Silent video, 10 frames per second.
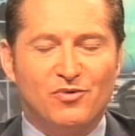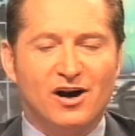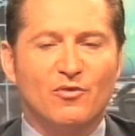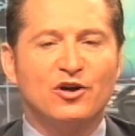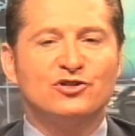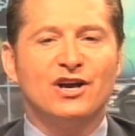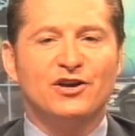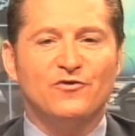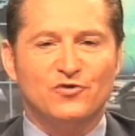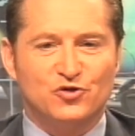Pomerantz. Thank
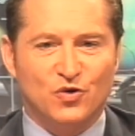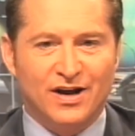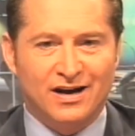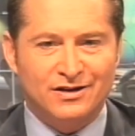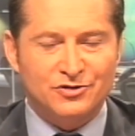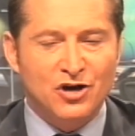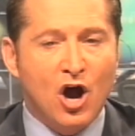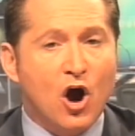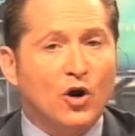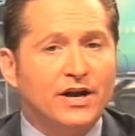you for joining us.
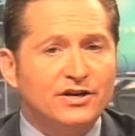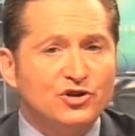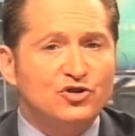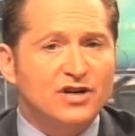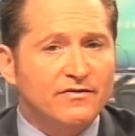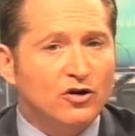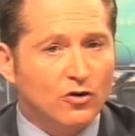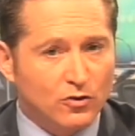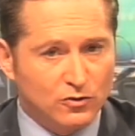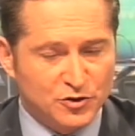Our guest is David
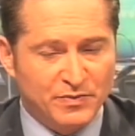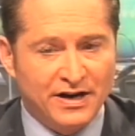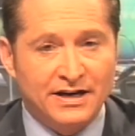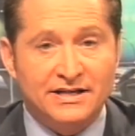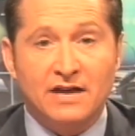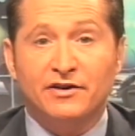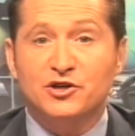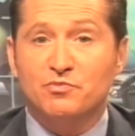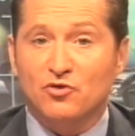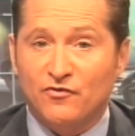Oglesby. David is
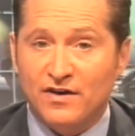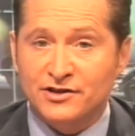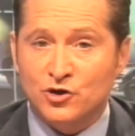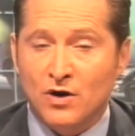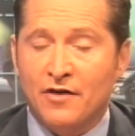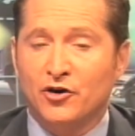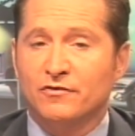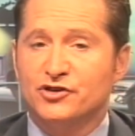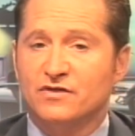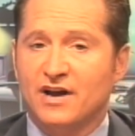a professor at the
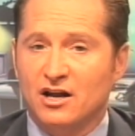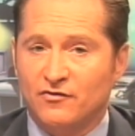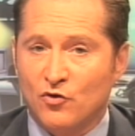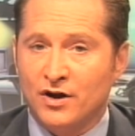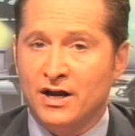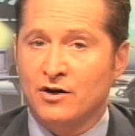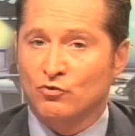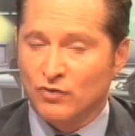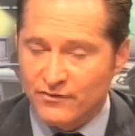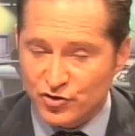University of California in
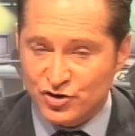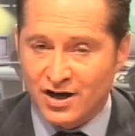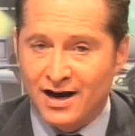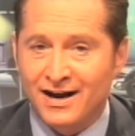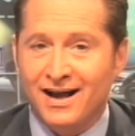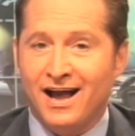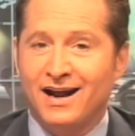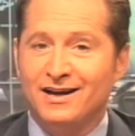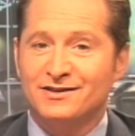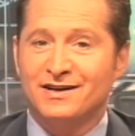Riverside, and
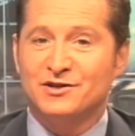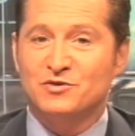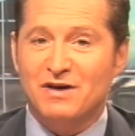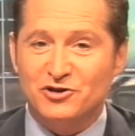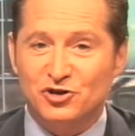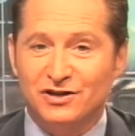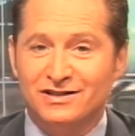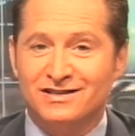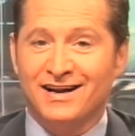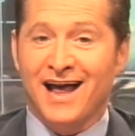he is a
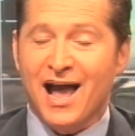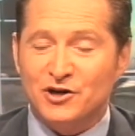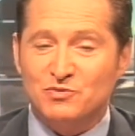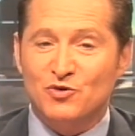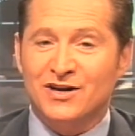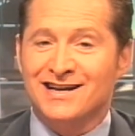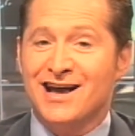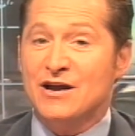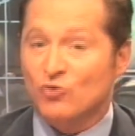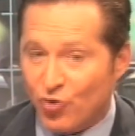specialist and expert in
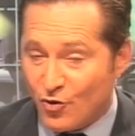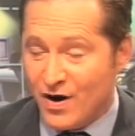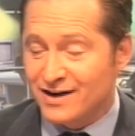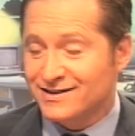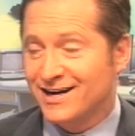earthquakes. I